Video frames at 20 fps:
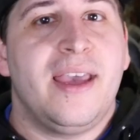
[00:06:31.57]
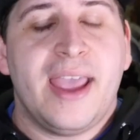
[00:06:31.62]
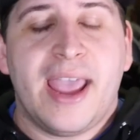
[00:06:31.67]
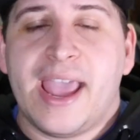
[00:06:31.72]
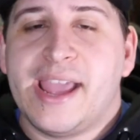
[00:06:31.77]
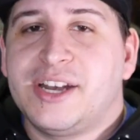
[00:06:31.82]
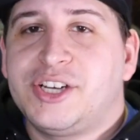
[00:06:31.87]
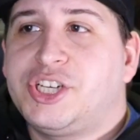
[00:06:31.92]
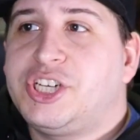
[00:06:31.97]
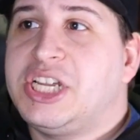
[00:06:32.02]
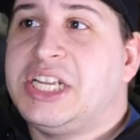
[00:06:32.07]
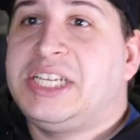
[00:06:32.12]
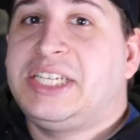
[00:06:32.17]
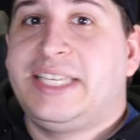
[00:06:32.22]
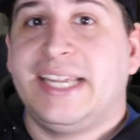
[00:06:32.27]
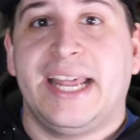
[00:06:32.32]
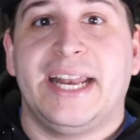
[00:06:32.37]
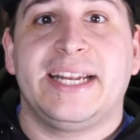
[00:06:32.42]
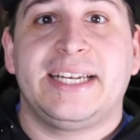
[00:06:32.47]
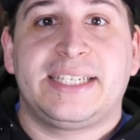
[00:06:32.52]
and she
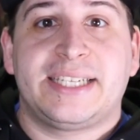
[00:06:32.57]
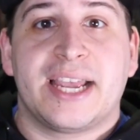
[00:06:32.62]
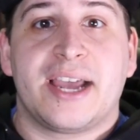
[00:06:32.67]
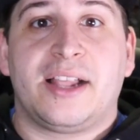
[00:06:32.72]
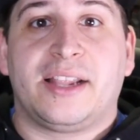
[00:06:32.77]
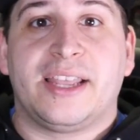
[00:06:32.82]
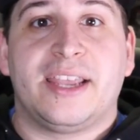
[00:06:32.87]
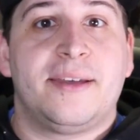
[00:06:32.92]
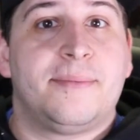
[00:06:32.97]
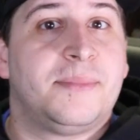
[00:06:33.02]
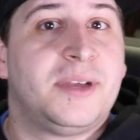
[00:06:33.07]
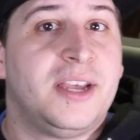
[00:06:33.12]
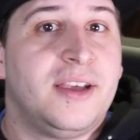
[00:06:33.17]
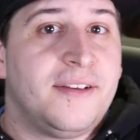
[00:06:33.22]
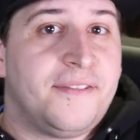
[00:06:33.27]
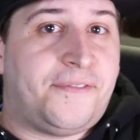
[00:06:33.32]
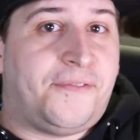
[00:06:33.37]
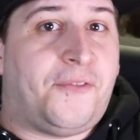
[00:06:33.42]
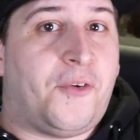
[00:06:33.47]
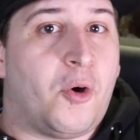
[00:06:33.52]
didn't tell him
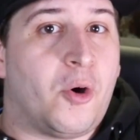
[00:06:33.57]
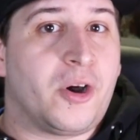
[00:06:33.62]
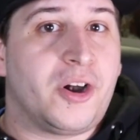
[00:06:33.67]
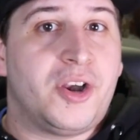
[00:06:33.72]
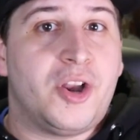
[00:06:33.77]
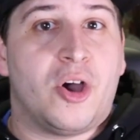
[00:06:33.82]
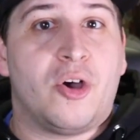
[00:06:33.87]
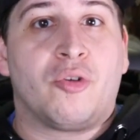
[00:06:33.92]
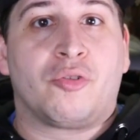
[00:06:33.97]
for no